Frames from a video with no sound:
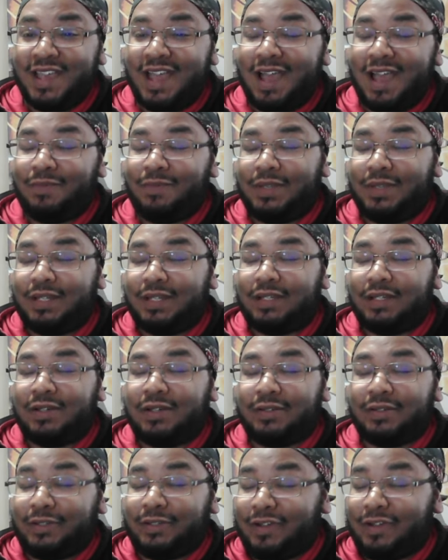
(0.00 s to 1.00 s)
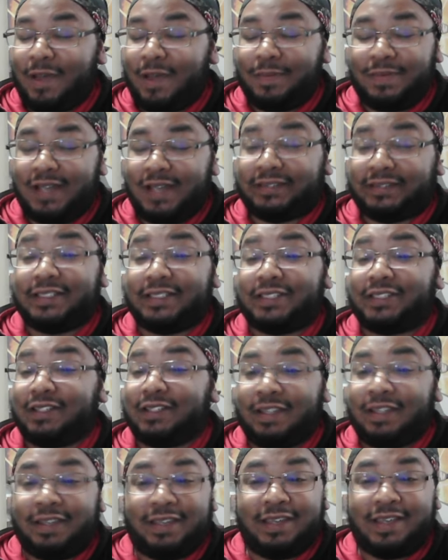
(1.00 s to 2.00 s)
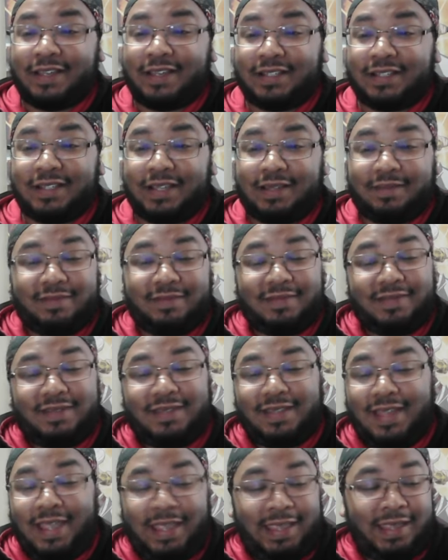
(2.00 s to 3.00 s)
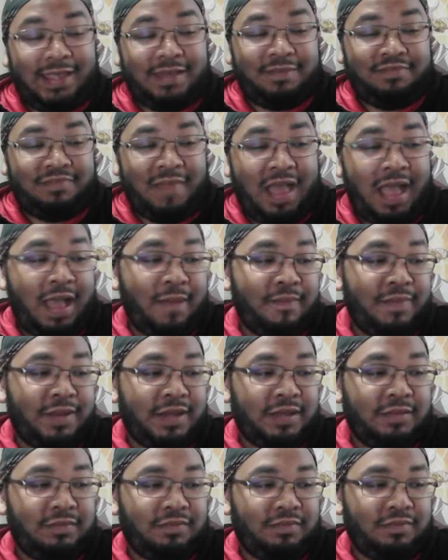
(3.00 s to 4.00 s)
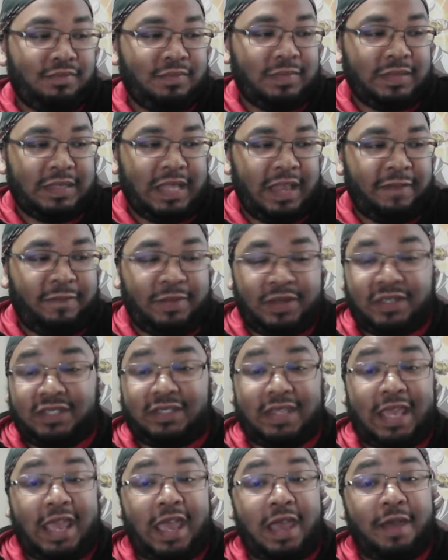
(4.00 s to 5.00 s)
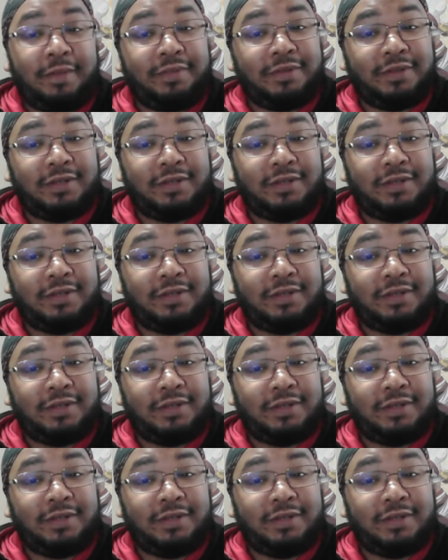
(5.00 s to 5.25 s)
I'm like, oh crap, not this again, because again, I've been, knife and stabbed,